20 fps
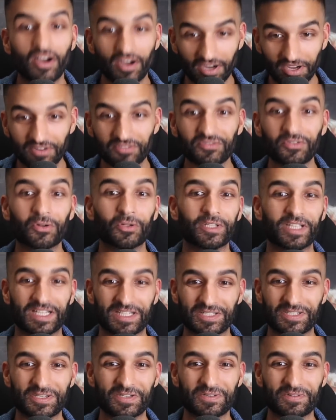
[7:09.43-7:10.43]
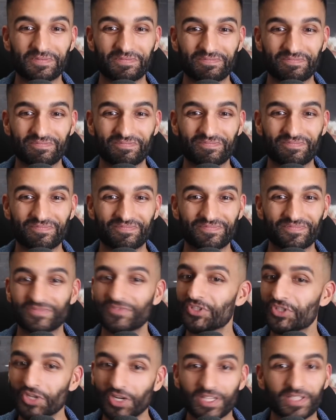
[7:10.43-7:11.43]
unfolding to you.
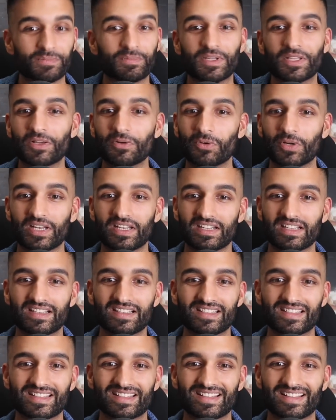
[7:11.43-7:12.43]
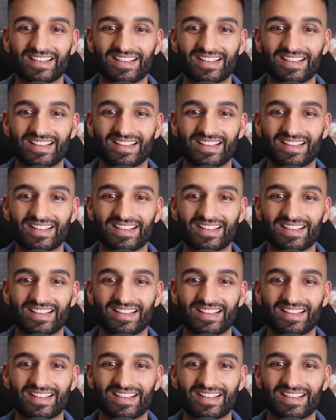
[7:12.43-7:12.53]
Just be the witness.